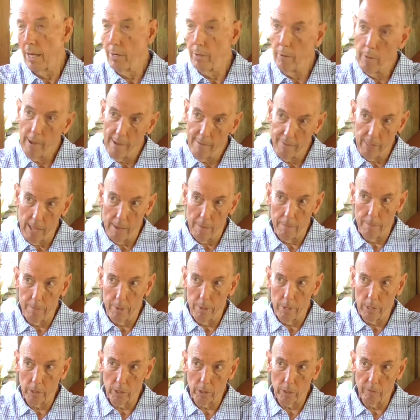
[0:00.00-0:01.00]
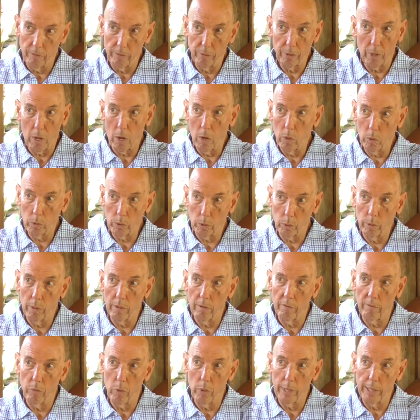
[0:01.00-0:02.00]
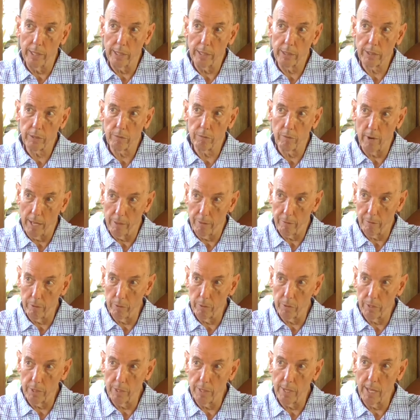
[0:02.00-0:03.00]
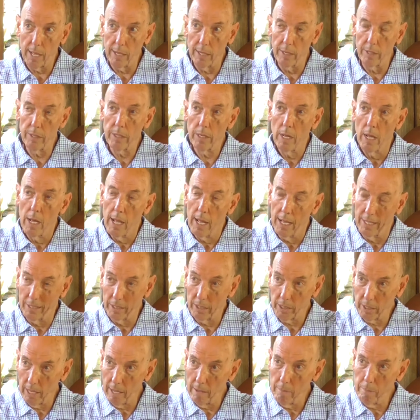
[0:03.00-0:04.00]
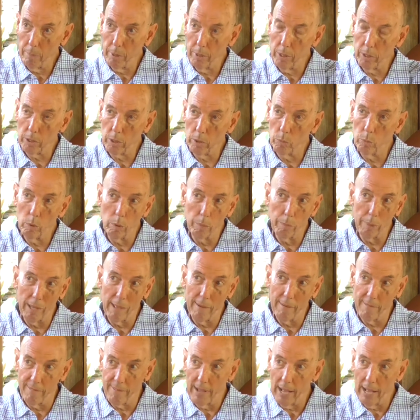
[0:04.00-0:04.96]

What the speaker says: And you have that person for the whole 12 weeks, right through to the end, and the same person will be